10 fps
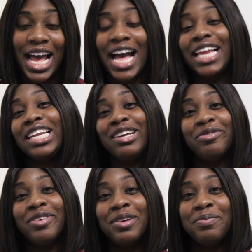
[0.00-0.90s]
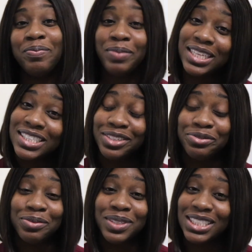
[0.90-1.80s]
I love pizza
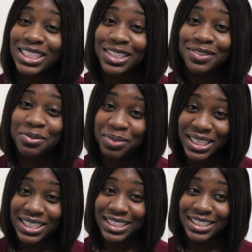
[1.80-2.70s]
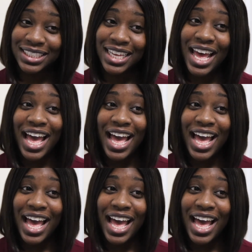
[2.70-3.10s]
from Steve's Pizza.